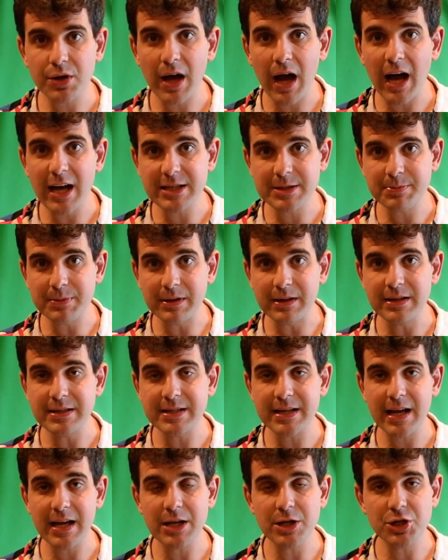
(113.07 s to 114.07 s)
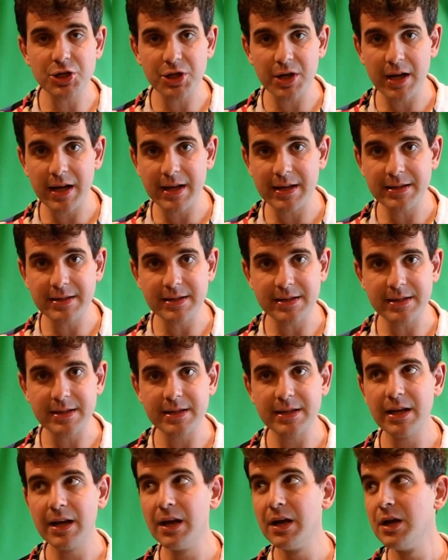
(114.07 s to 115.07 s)

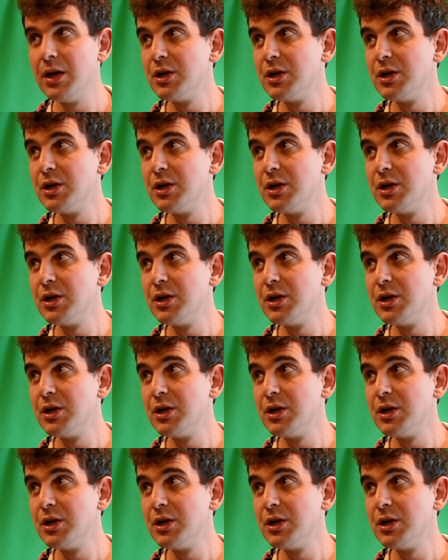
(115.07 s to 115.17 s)
hospitalizations.